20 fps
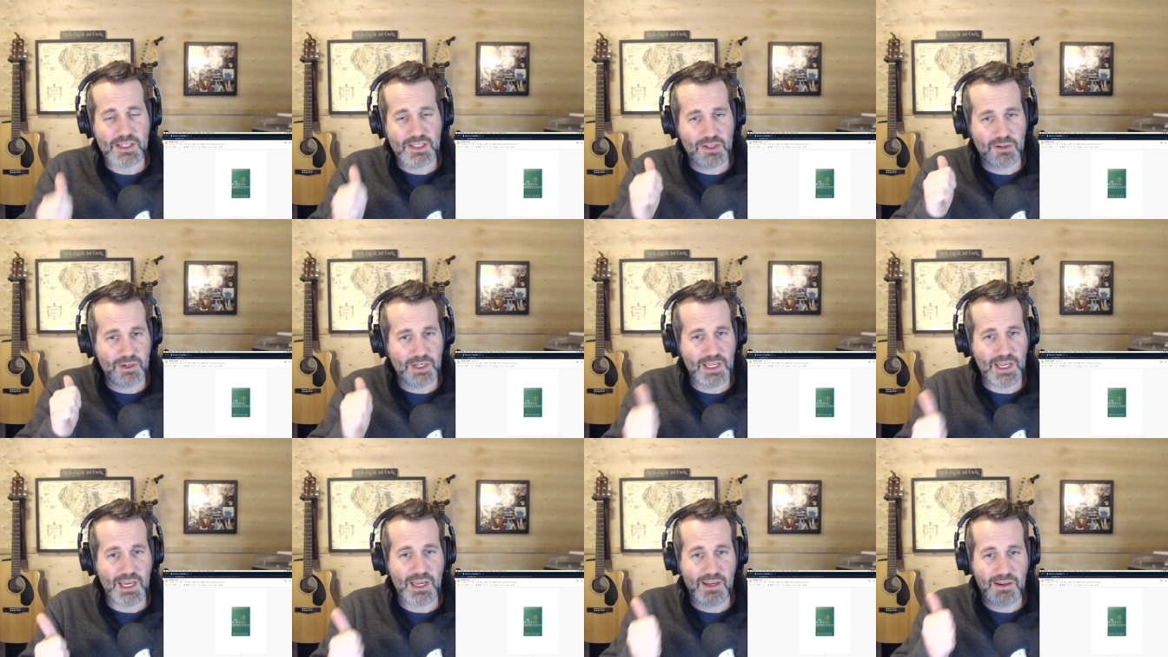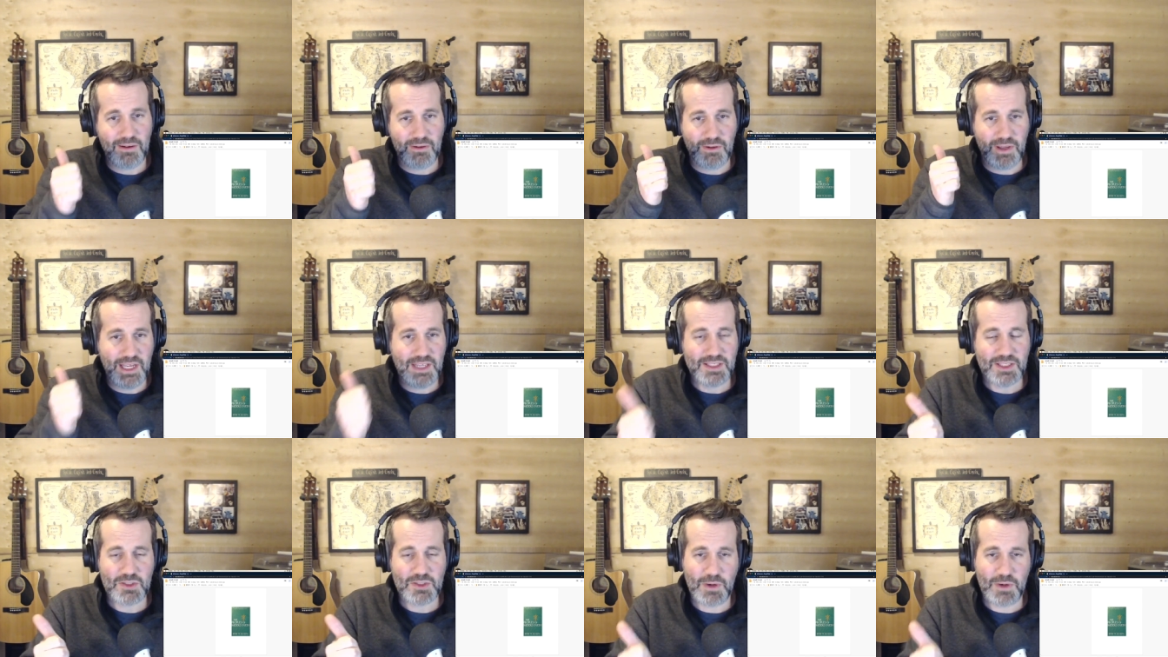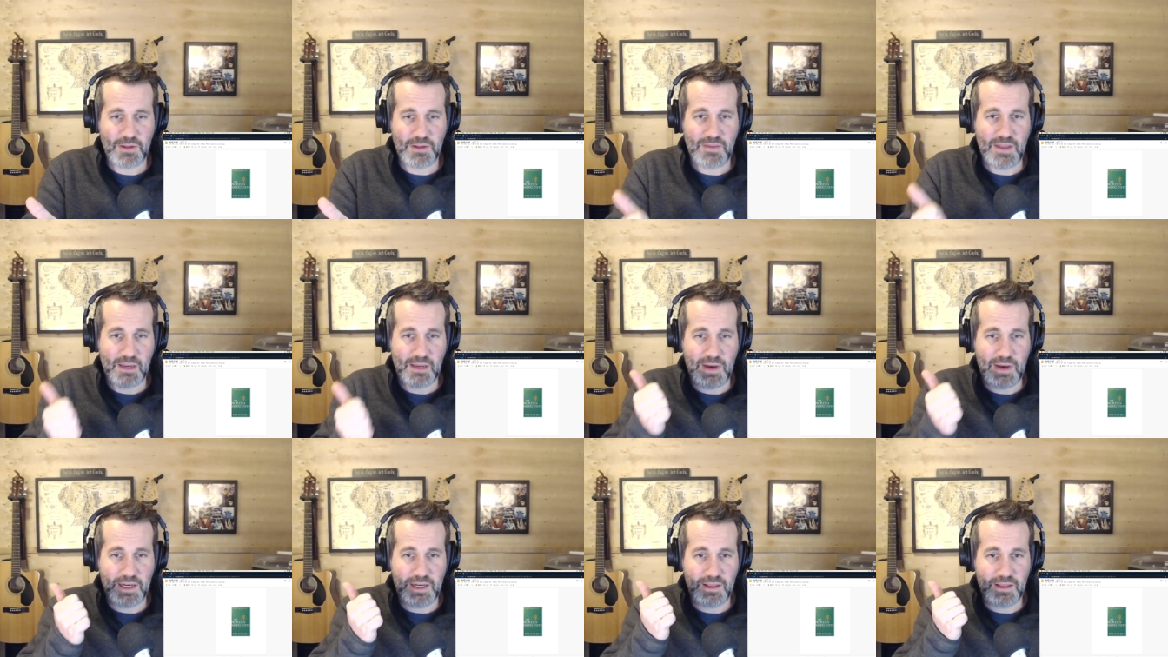So again, easiest way to think
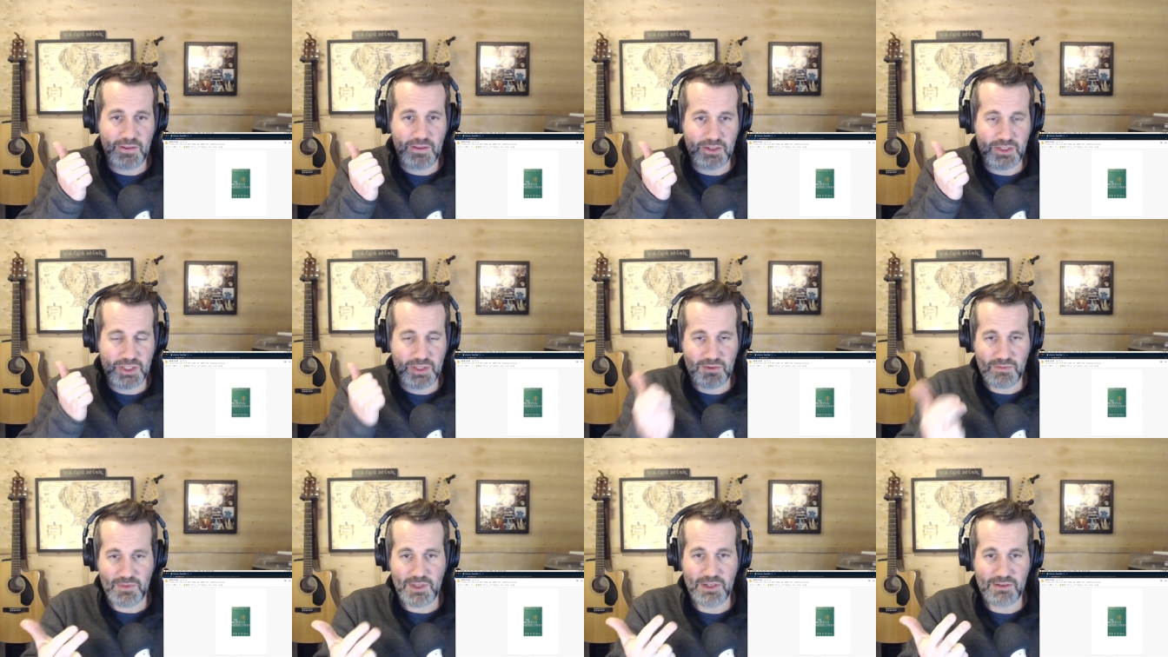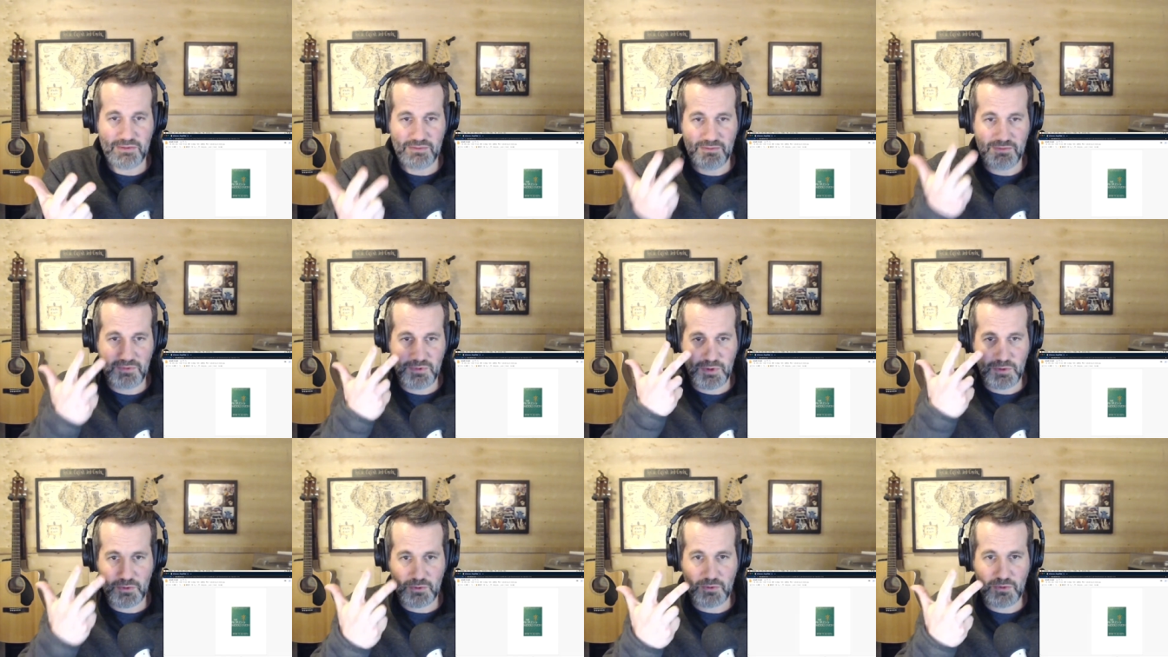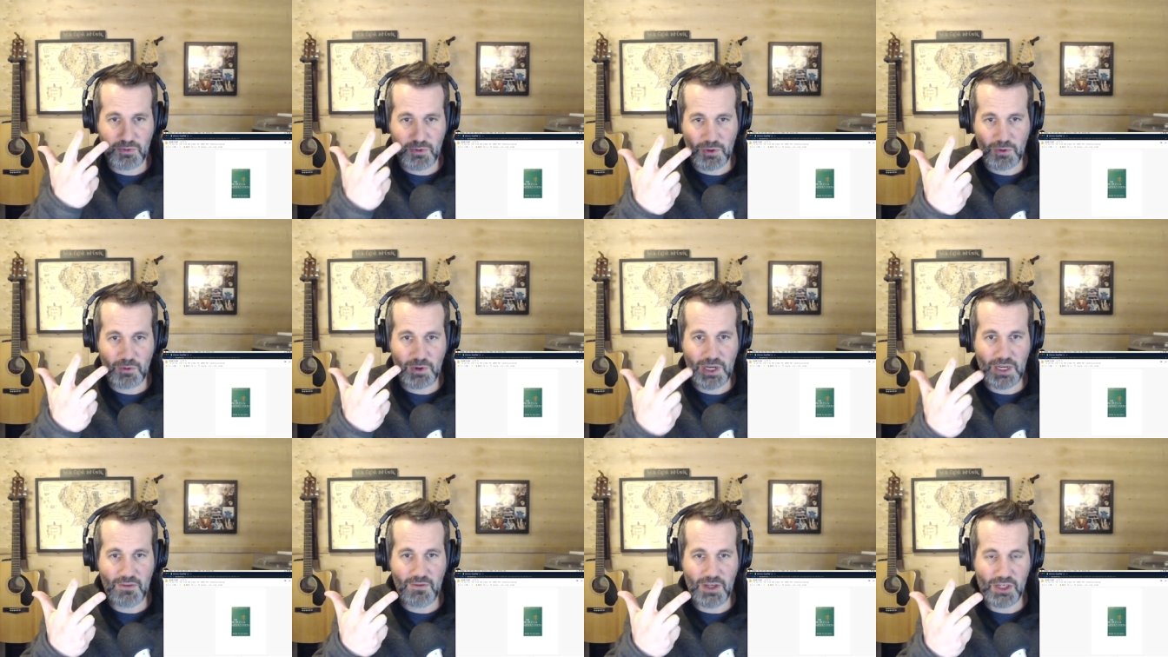about it, there's there's
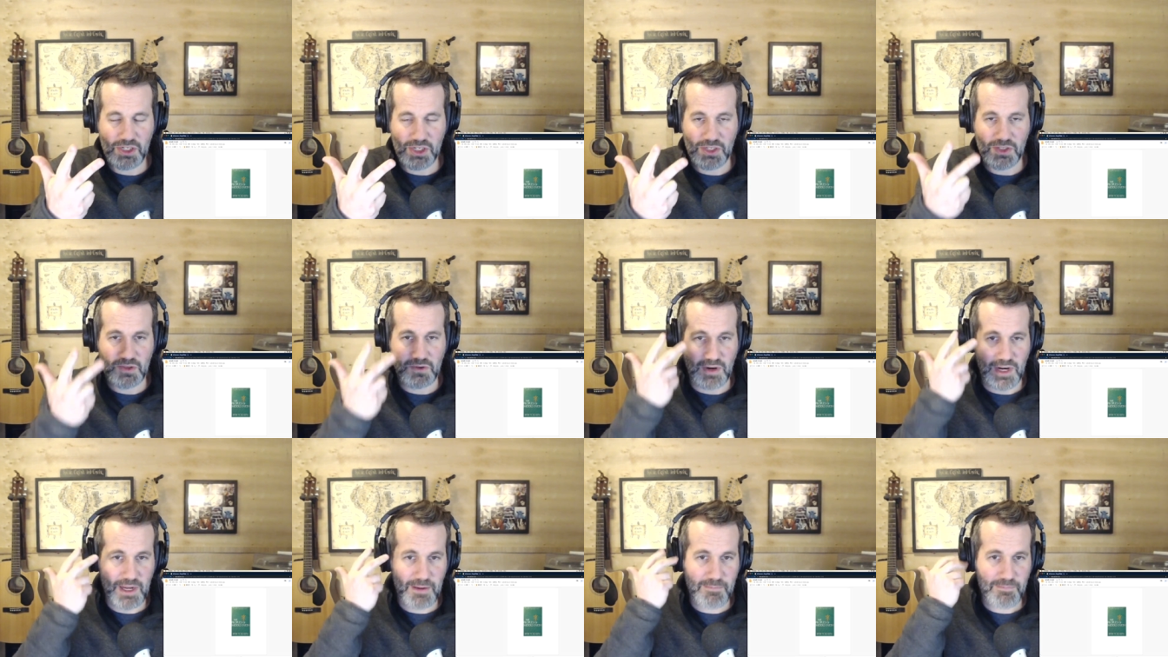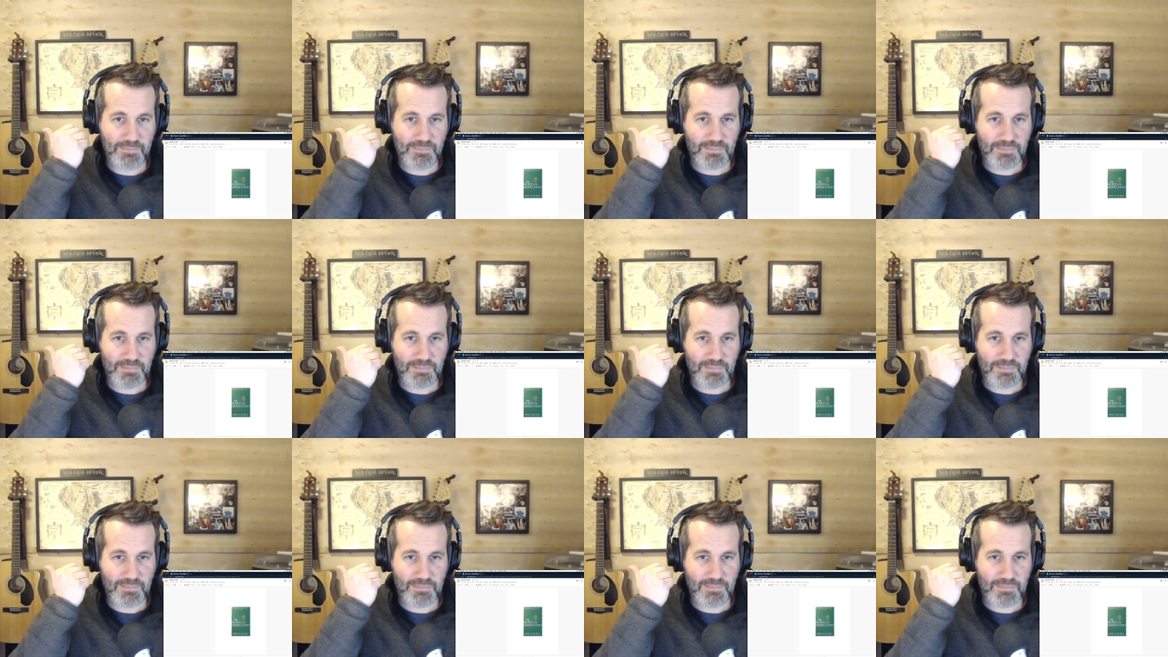three divisions, right?